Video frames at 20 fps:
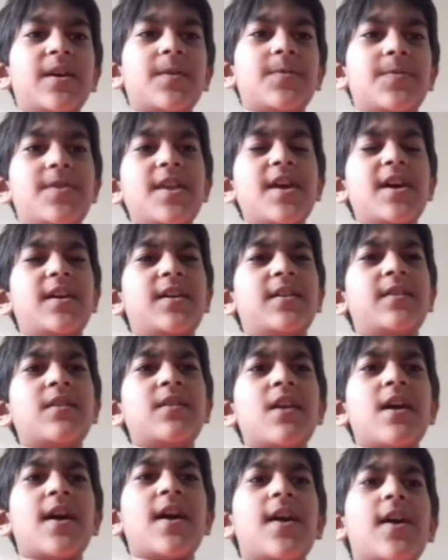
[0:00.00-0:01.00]

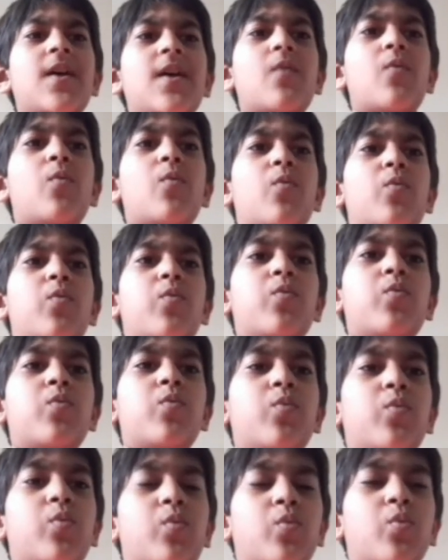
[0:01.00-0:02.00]
Then
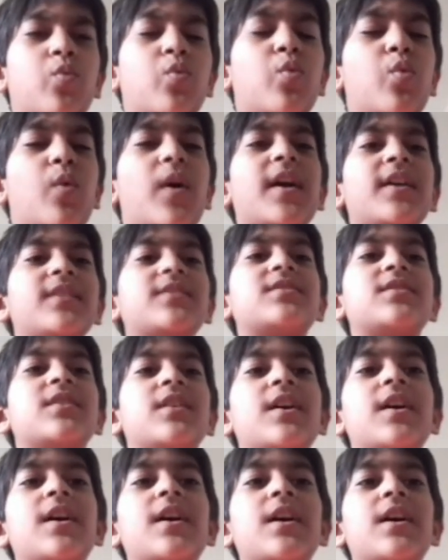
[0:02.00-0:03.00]
white
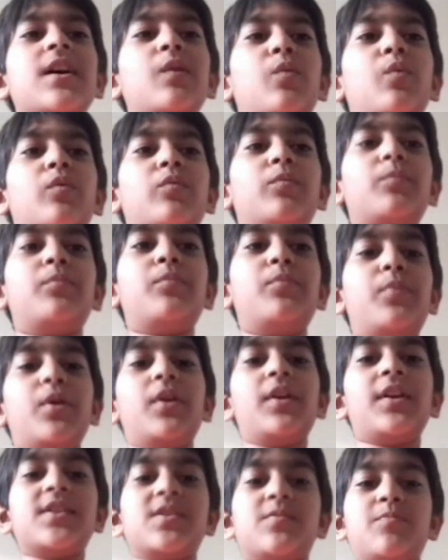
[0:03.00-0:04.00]
will
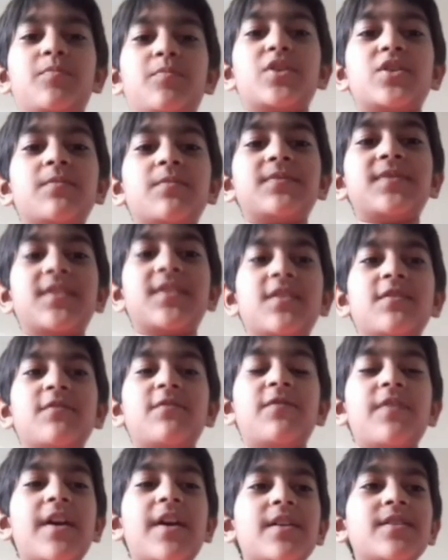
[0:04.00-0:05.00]
bring his bishop to
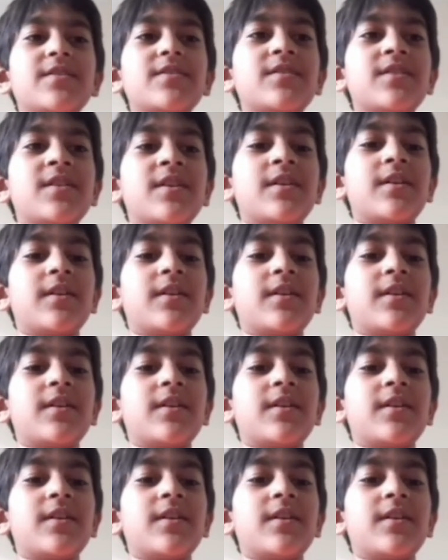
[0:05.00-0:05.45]
defend,